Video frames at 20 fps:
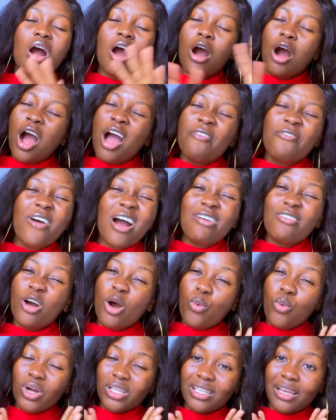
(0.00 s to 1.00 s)

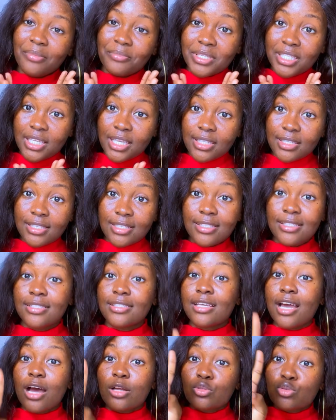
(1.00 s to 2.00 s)
However, what I'm saying is
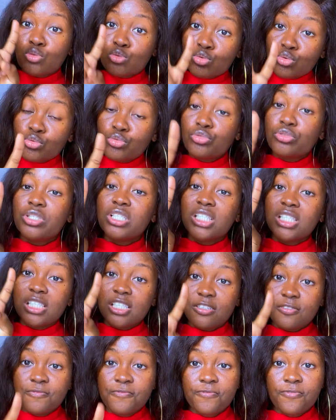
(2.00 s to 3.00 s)
there are 2
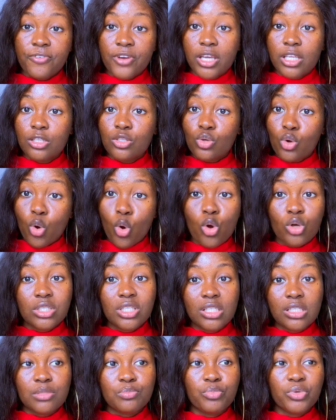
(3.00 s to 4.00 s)
different
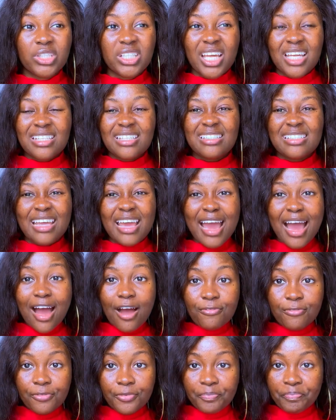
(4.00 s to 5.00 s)
courses, but then they
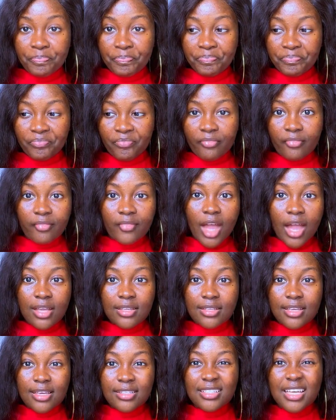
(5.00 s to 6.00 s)

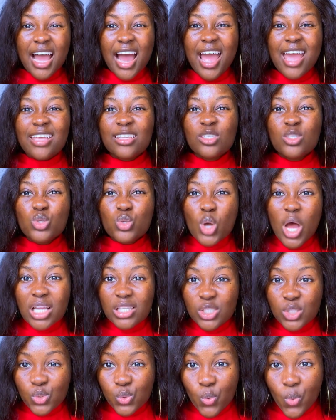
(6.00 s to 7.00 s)
are
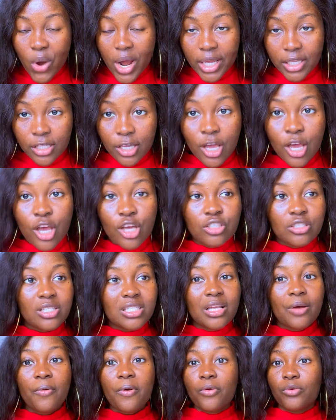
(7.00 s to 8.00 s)
intertwined. Just
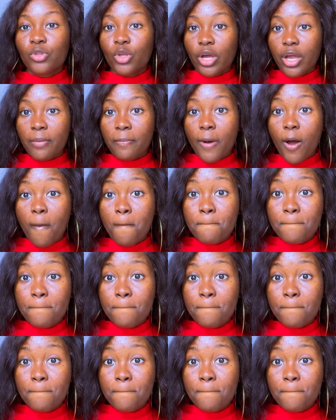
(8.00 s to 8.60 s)
like when we talk about